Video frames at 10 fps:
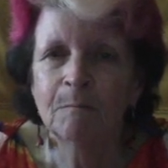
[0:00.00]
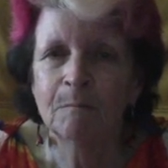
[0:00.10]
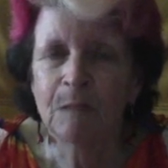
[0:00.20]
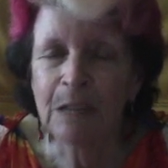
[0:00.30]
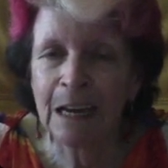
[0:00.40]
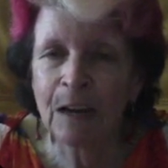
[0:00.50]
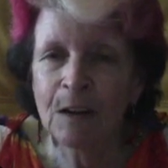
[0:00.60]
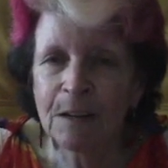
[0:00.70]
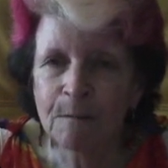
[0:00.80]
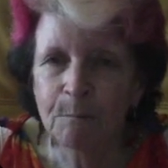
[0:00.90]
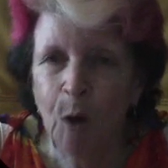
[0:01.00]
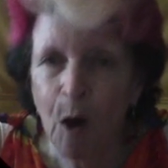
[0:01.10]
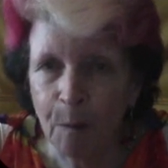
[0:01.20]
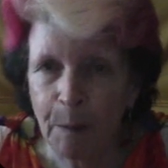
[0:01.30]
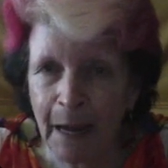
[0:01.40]
yellow doesn't
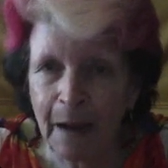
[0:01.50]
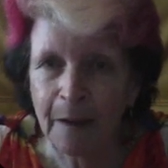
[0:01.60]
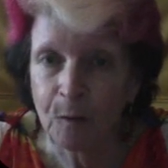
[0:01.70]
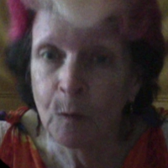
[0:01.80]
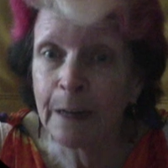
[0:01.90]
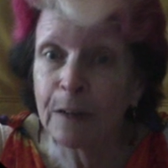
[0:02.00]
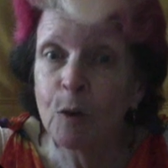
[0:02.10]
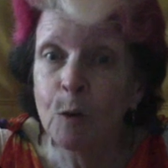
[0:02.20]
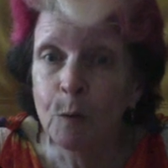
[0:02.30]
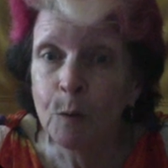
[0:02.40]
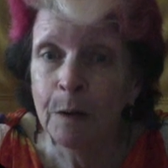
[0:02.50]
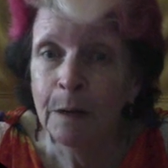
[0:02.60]
pop out the way it could,